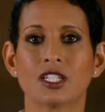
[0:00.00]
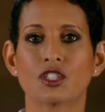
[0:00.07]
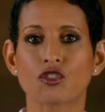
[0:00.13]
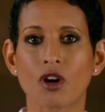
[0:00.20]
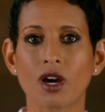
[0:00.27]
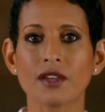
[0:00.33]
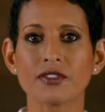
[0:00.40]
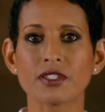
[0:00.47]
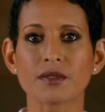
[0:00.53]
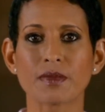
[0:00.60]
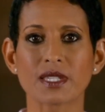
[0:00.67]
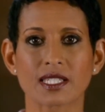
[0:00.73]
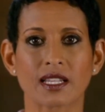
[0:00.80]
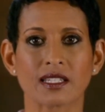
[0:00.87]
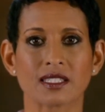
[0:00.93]
Drivers
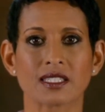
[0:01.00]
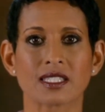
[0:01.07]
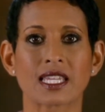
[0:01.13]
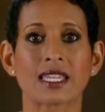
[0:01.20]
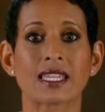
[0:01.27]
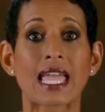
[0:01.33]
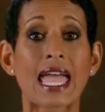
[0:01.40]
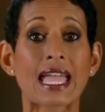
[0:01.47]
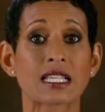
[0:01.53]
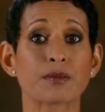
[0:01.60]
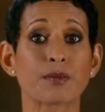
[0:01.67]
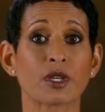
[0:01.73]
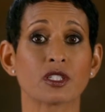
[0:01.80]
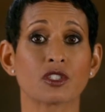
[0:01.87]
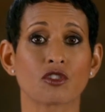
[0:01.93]
must undertake
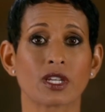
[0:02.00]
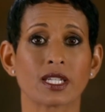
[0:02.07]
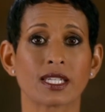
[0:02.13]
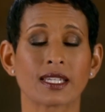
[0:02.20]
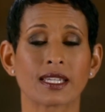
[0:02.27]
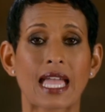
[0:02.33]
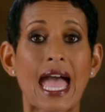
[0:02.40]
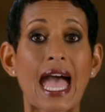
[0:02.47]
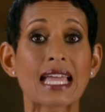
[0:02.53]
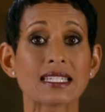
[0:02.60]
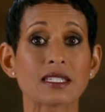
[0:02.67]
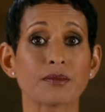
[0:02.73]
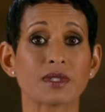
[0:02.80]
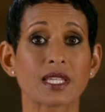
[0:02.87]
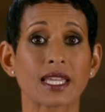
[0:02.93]
expert training
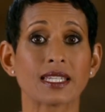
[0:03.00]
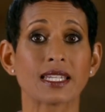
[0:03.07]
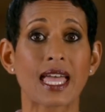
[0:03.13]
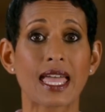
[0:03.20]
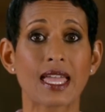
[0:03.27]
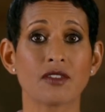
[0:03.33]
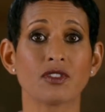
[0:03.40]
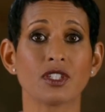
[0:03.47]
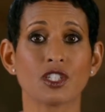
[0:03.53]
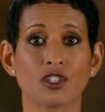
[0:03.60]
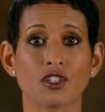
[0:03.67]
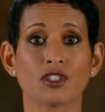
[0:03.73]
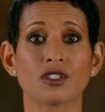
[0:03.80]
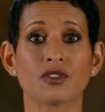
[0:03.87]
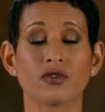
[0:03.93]
and obtain a heavy
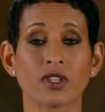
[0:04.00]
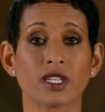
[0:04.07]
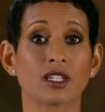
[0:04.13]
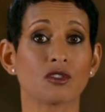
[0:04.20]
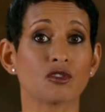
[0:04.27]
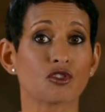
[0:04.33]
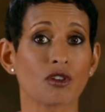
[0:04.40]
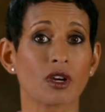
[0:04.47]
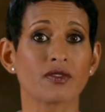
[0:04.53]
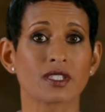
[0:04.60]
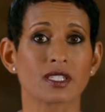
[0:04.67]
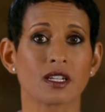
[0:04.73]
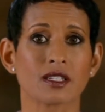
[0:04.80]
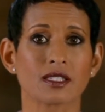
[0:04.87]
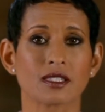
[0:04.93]
goods vehicle
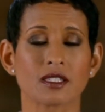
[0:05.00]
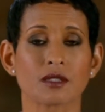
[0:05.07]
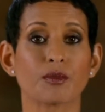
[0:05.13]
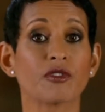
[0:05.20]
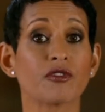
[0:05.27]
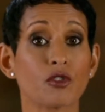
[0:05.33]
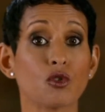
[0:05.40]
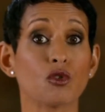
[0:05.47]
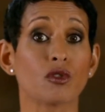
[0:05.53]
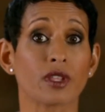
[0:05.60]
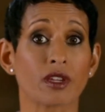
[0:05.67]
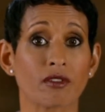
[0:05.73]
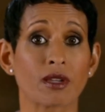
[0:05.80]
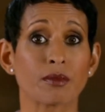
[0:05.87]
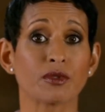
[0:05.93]
driver's licence before
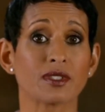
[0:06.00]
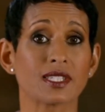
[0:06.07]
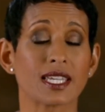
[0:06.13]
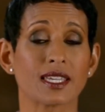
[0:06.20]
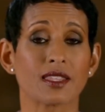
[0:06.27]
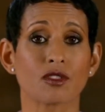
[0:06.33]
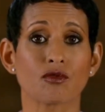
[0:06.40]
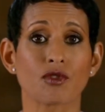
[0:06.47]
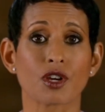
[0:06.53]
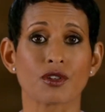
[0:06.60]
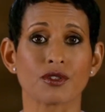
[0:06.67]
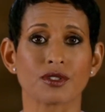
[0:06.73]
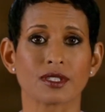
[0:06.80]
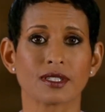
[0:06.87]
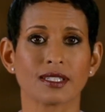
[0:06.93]
they're able to hit the
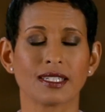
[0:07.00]
road.